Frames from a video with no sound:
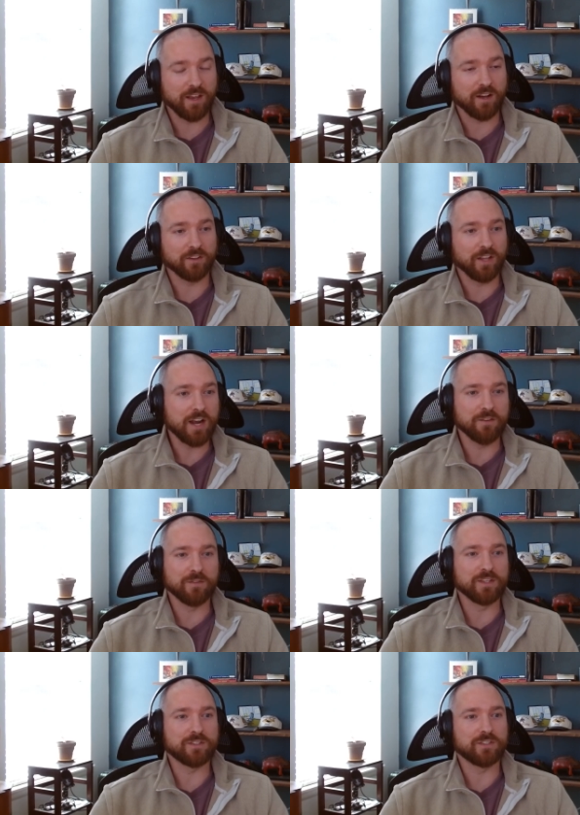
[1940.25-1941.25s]
a lot of
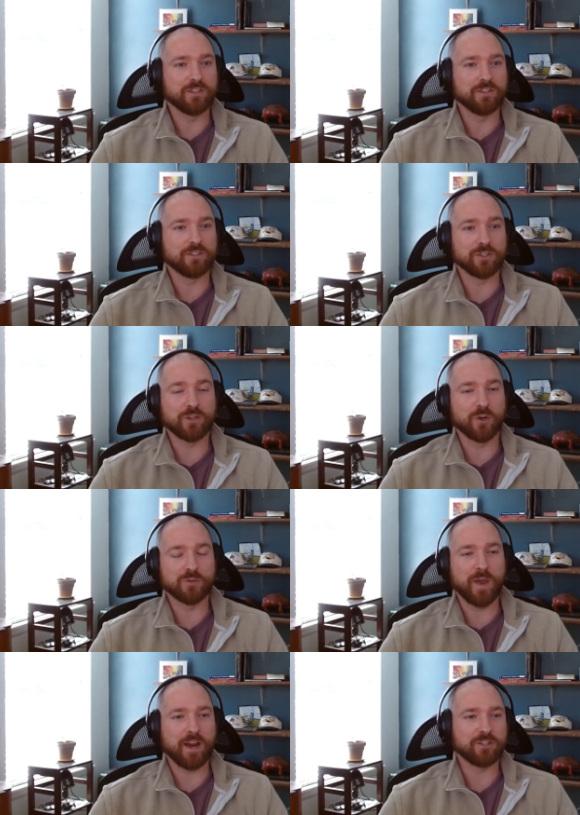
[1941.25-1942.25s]
this just
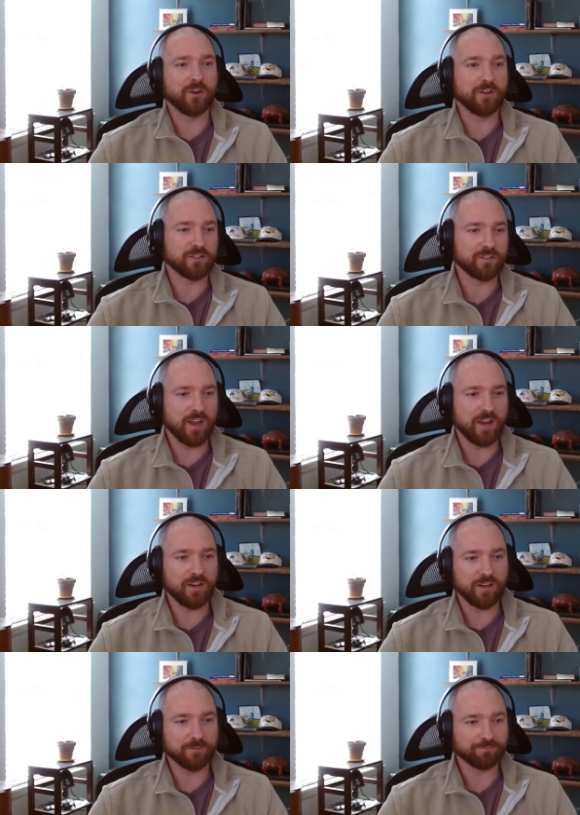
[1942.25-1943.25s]
goes back to
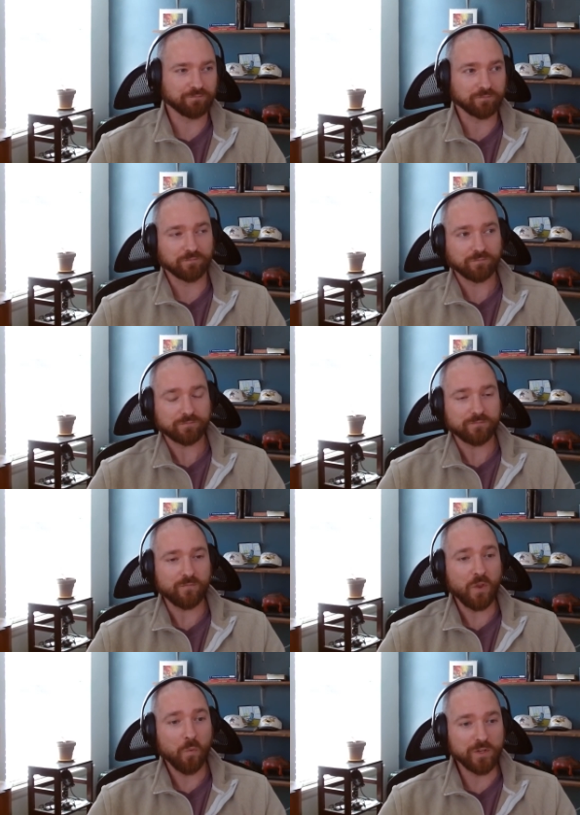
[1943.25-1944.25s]
understanding
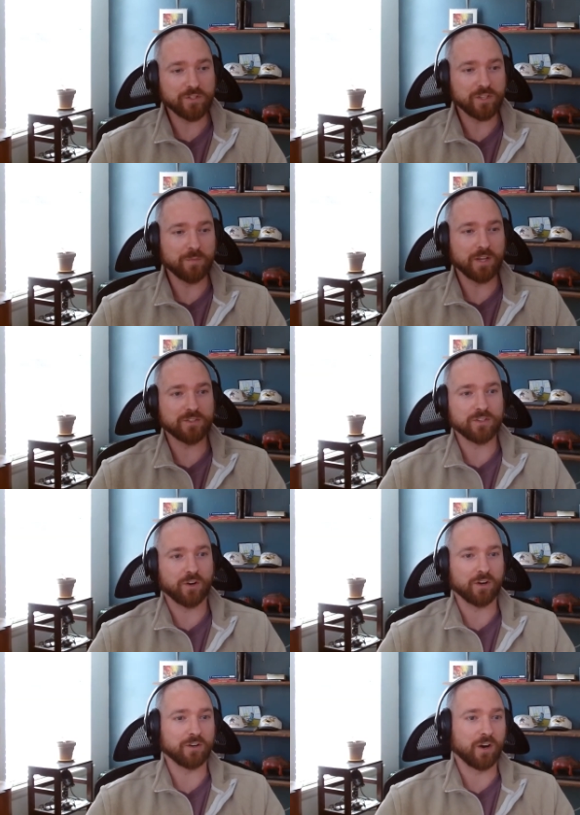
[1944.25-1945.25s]
which subnets
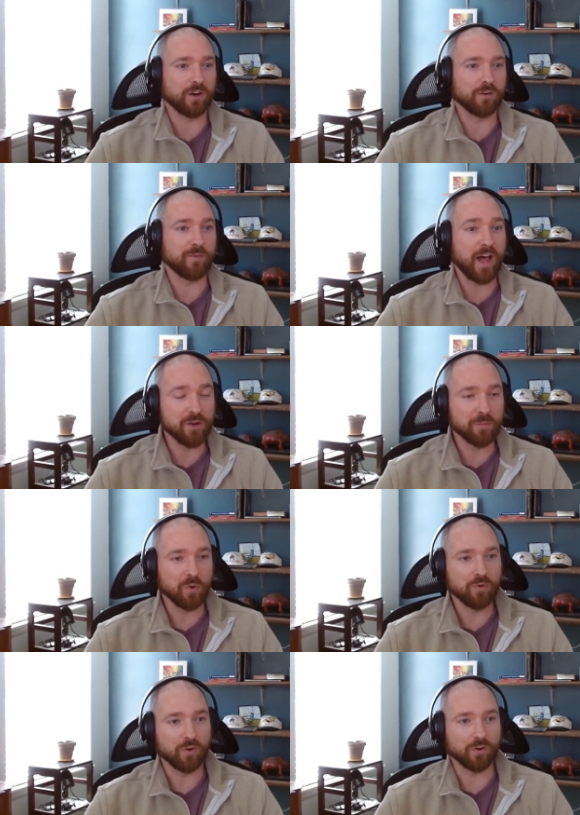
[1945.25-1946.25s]
are
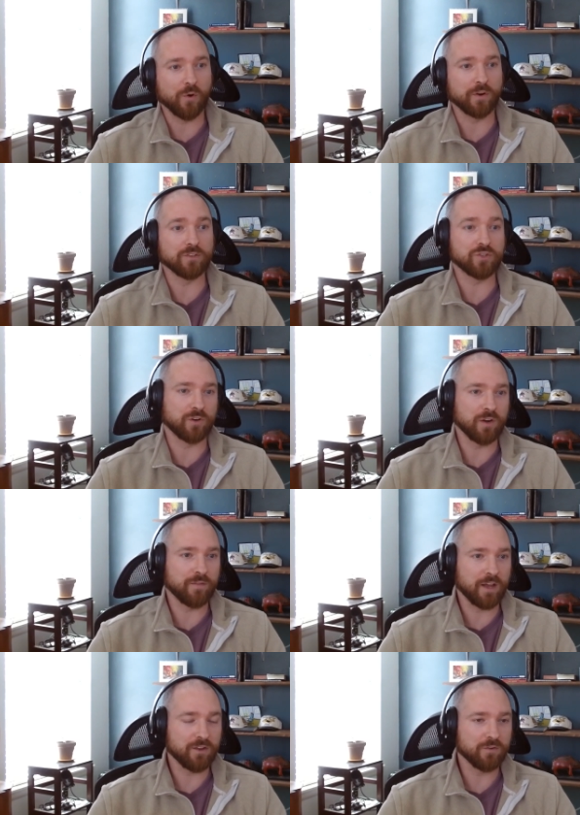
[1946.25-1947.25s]
valuable or going to generate
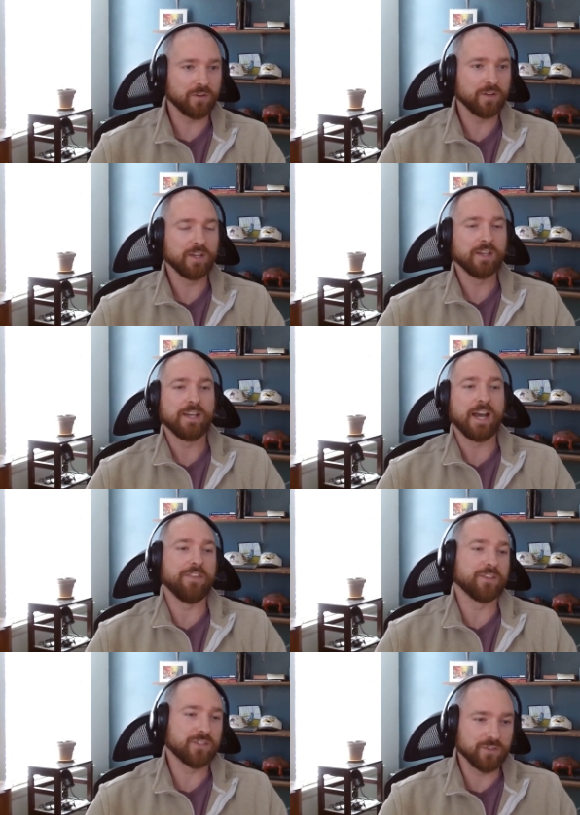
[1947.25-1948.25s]
value. And
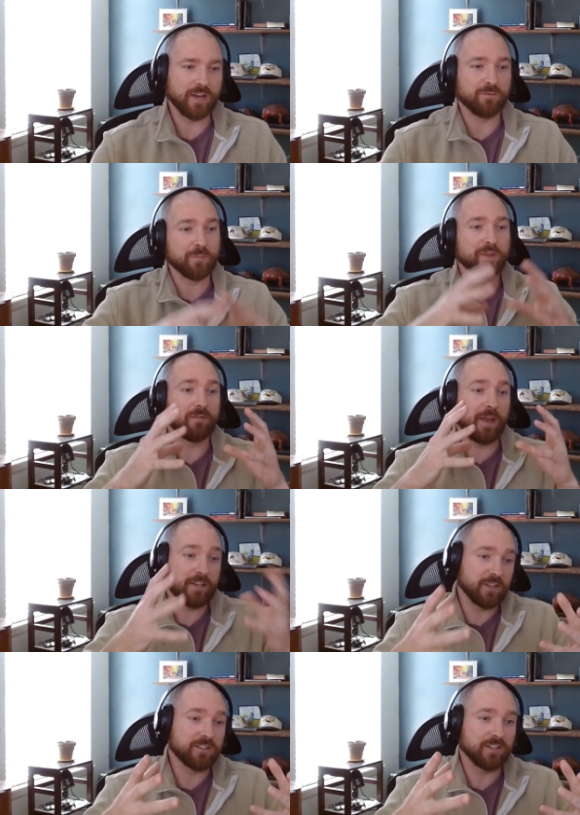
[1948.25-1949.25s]
this is like from the
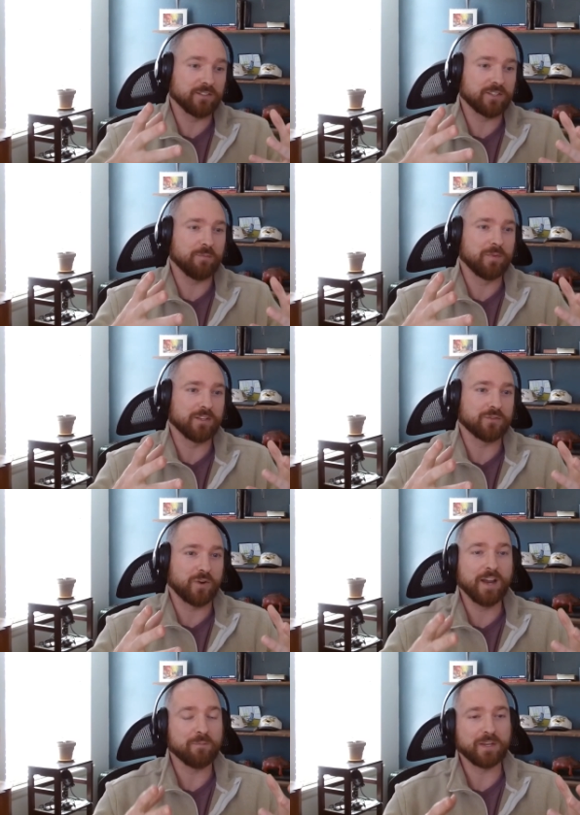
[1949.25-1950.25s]
existing subnets,
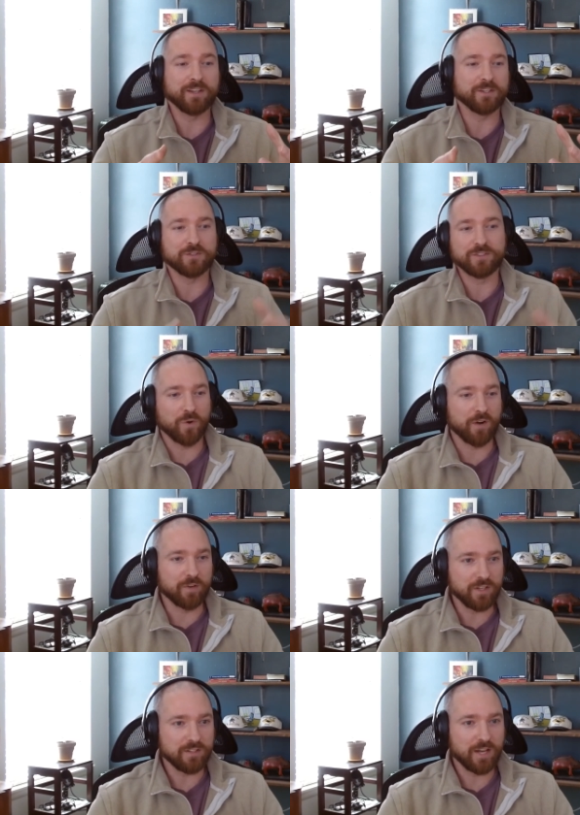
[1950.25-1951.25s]
right? Because
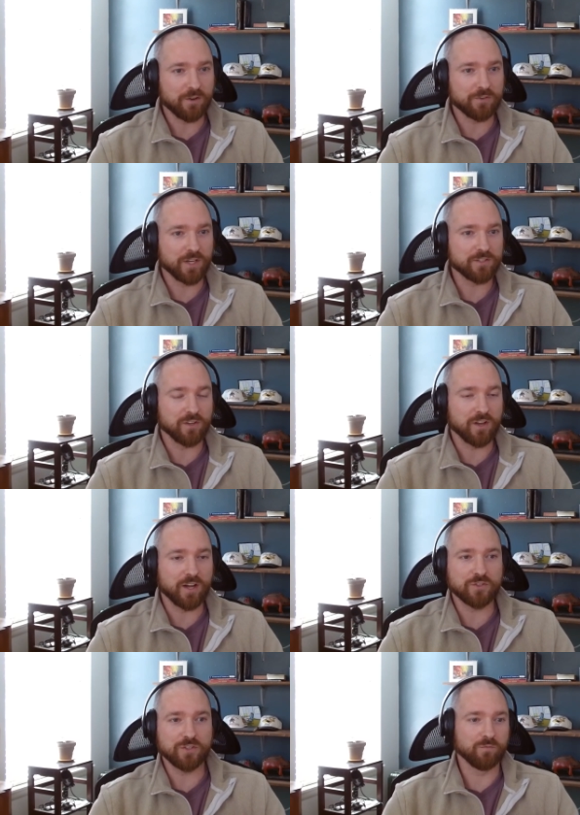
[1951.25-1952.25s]
whenever dTAO does launch,